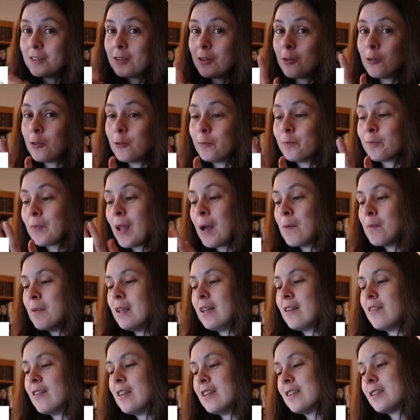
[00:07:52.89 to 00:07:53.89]
So, I
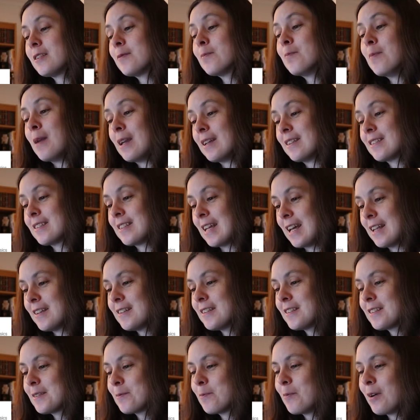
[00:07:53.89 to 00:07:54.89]
mean, this makes
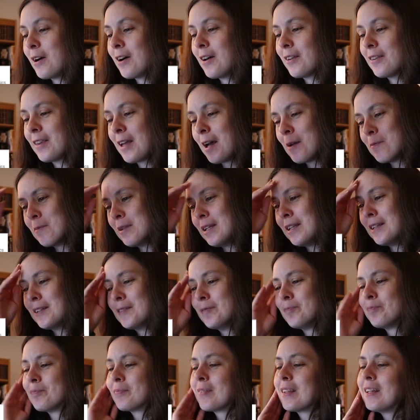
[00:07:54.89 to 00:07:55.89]
sense, but I
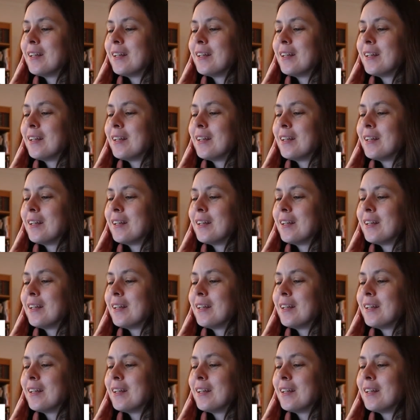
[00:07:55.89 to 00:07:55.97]
mean,